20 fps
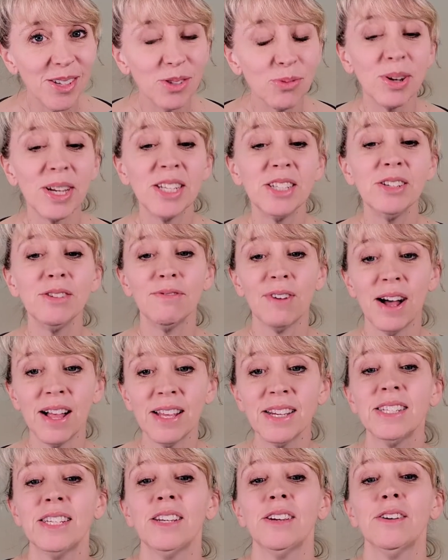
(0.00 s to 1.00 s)
we do
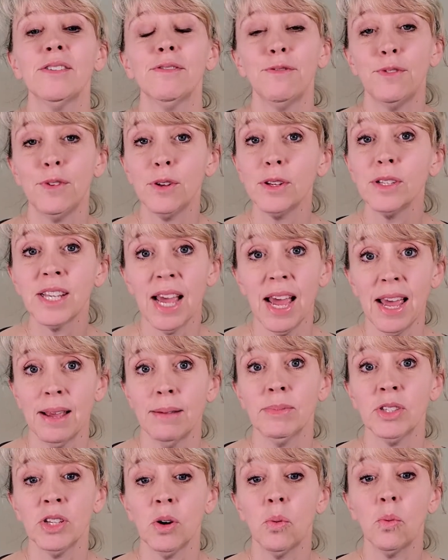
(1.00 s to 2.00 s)
volunteer full time.
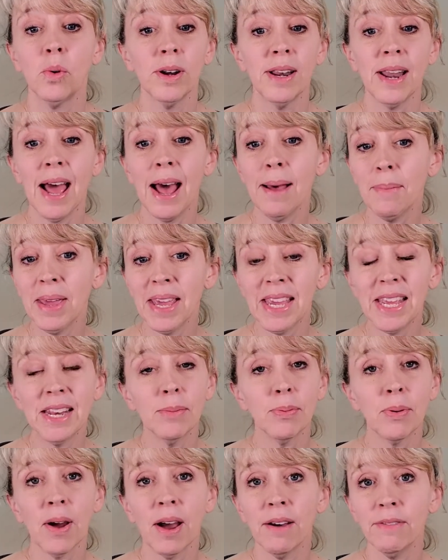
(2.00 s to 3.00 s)
So we're not making a
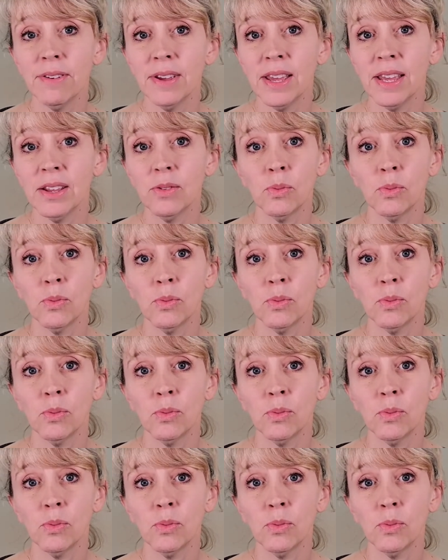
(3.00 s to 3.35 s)
profit.